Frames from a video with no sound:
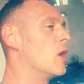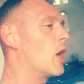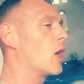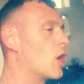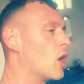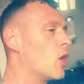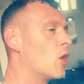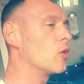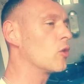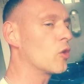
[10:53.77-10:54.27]
I
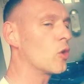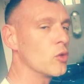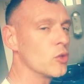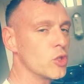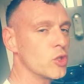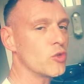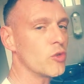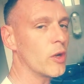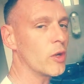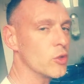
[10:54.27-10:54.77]
can't
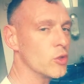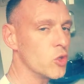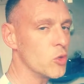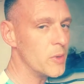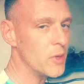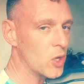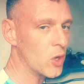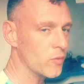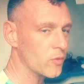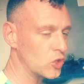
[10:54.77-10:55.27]
concentrate on
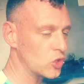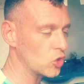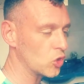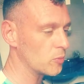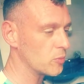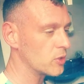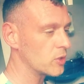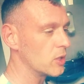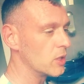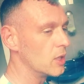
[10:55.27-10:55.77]
too many coffee
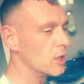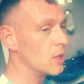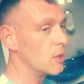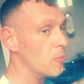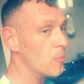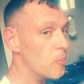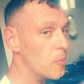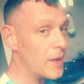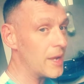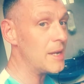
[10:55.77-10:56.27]
shops.
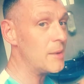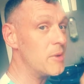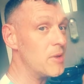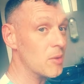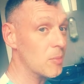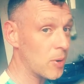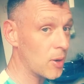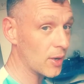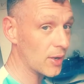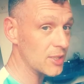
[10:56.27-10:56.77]

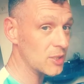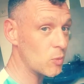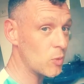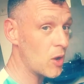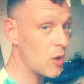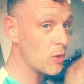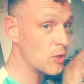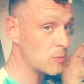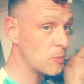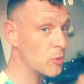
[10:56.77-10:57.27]
Maybe the plug as
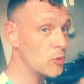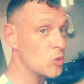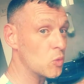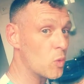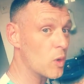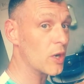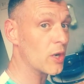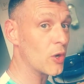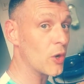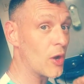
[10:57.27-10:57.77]
well. I spoke to
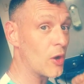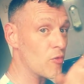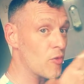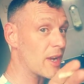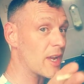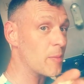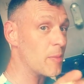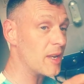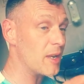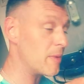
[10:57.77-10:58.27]
one guy
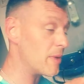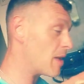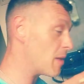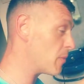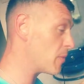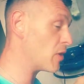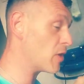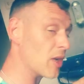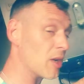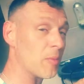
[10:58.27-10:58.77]
recommending me
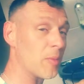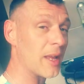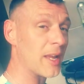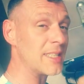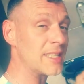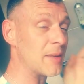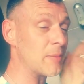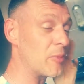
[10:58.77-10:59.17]
that burger place.